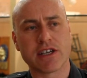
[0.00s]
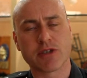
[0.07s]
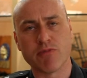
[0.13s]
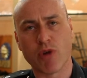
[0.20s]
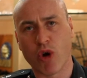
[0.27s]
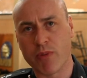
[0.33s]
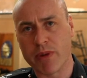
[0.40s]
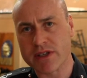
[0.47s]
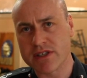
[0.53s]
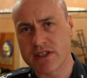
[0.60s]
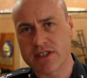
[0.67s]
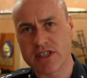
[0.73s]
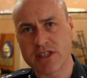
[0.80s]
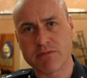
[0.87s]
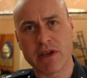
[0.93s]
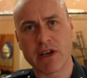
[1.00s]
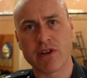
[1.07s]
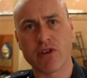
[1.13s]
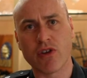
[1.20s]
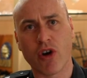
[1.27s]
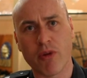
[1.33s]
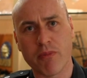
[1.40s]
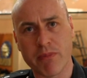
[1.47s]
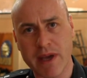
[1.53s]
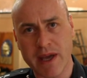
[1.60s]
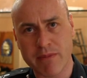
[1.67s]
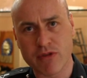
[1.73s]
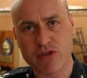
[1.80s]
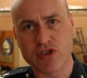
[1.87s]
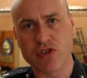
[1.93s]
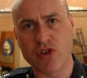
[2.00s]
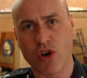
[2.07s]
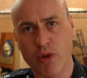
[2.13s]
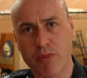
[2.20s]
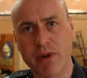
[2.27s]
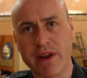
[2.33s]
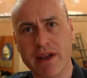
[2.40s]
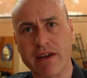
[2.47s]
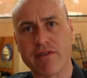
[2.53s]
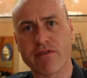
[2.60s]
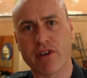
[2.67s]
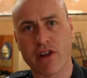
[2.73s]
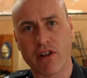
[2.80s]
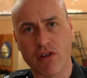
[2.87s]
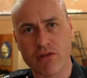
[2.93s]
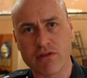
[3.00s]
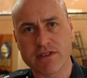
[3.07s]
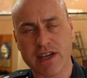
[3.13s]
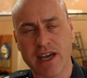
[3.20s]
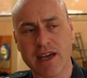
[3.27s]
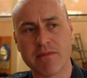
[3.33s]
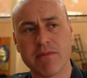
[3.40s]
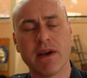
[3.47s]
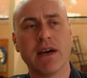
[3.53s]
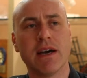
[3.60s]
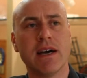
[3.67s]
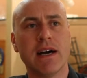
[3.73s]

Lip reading: Small businesses may not be able to operate for a long time.